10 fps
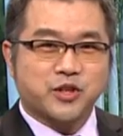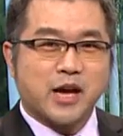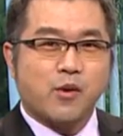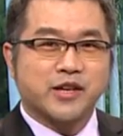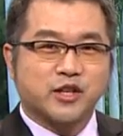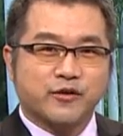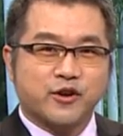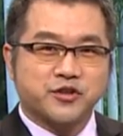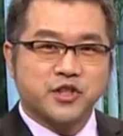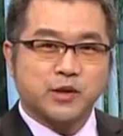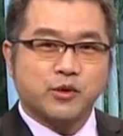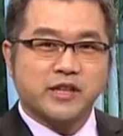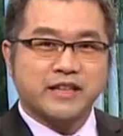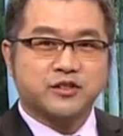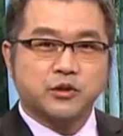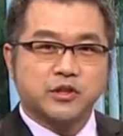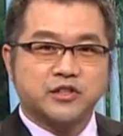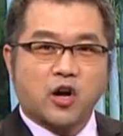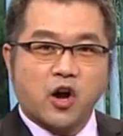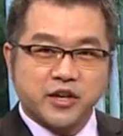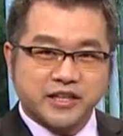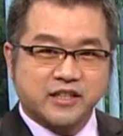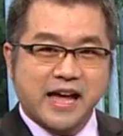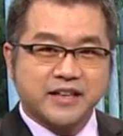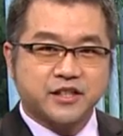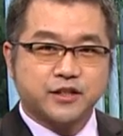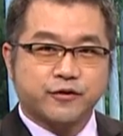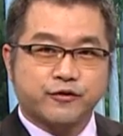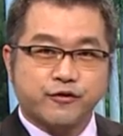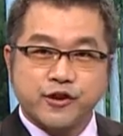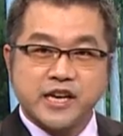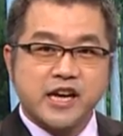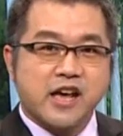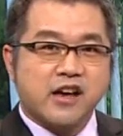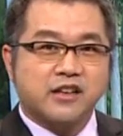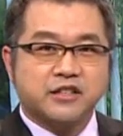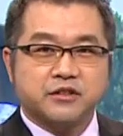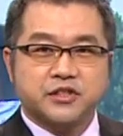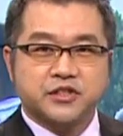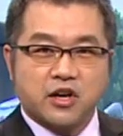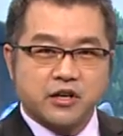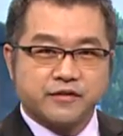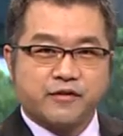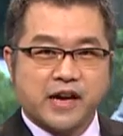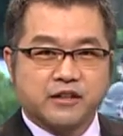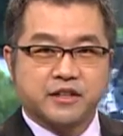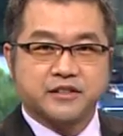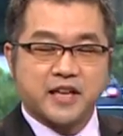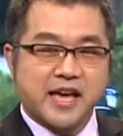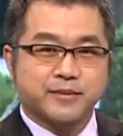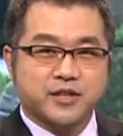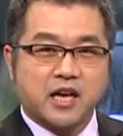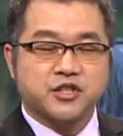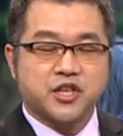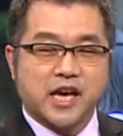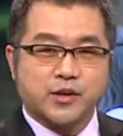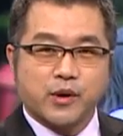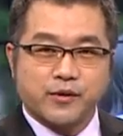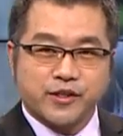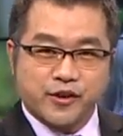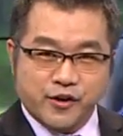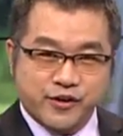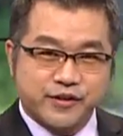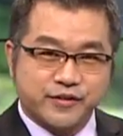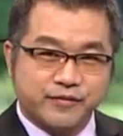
Taiwan University will let students audit classes for free until the start of final exams on January 3rd.